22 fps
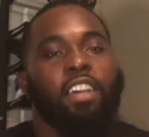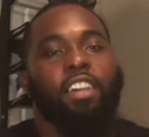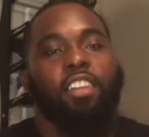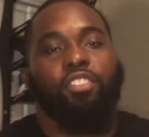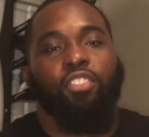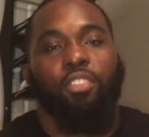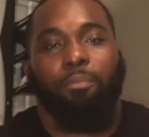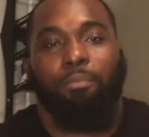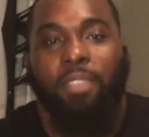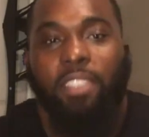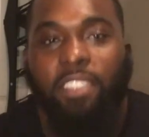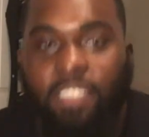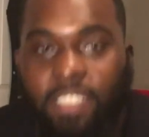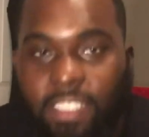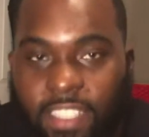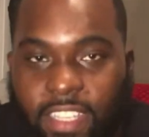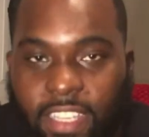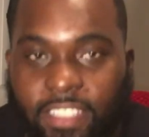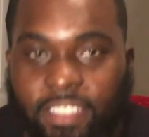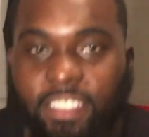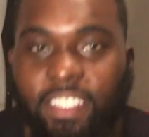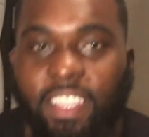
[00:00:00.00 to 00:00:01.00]
100
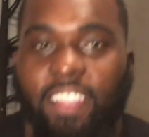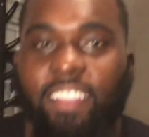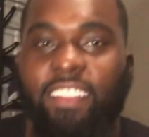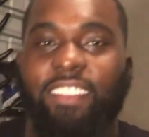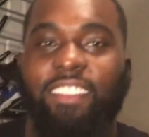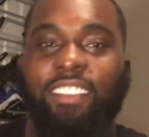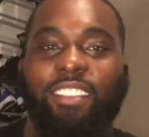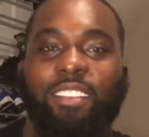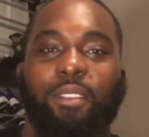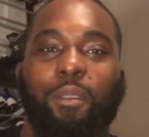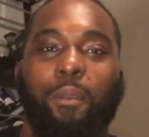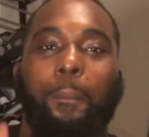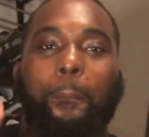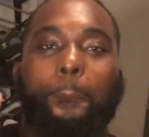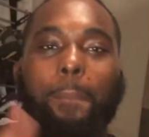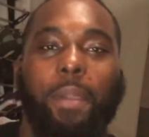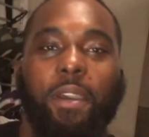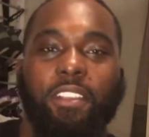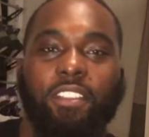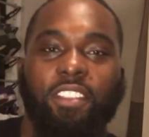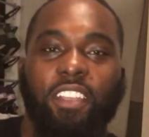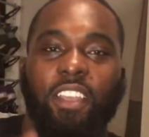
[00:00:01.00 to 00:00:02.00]
PCS challenge.
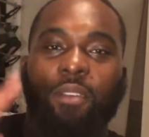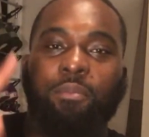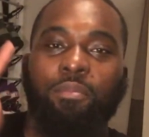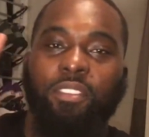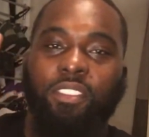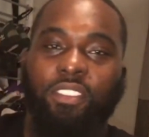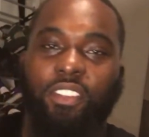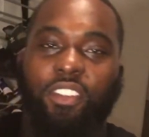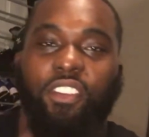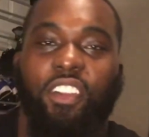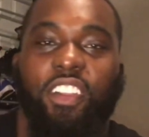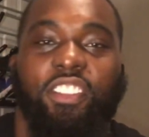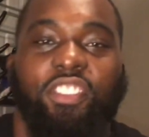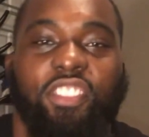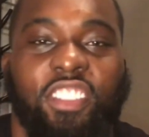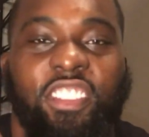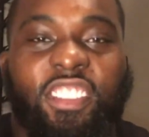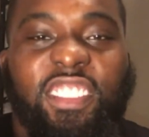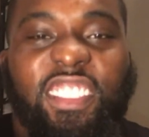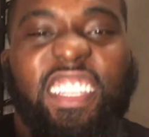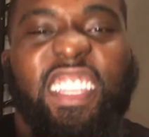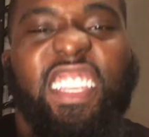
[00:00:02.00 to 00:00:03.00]
Push-ups,
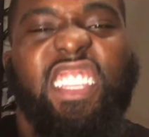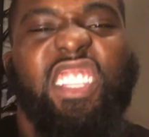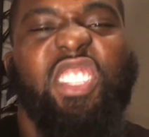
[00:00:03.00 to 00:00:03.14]
crunches,